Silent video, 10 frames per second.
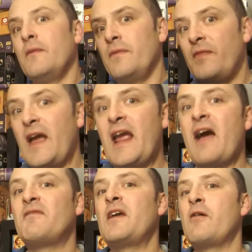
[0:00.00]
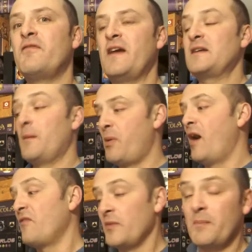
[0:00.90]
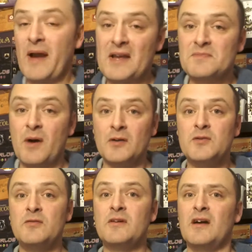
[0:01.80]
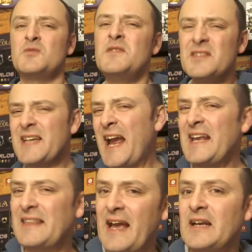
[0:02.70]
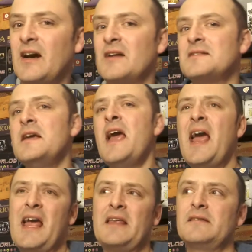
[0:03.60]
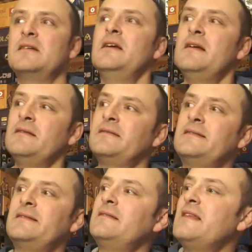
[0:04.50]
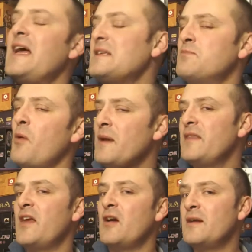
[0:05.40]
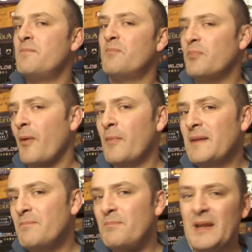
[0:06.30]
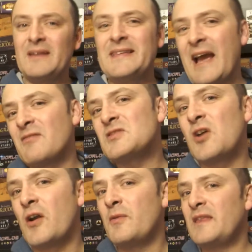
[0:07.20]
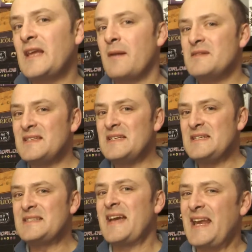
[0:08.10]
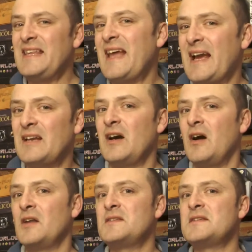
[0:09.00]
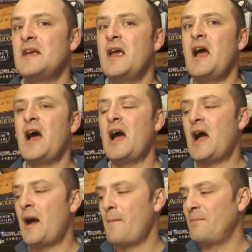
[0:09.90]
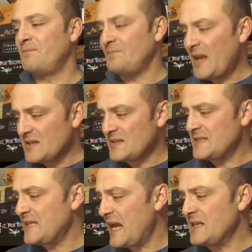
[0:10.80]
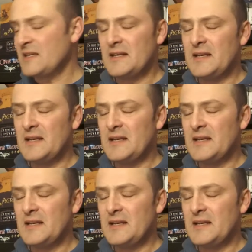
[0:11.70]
they have their effect apart from the Passepartout cards which are take that cards and that's probably the only probably bit of downside with the game is these take that cards um, as i said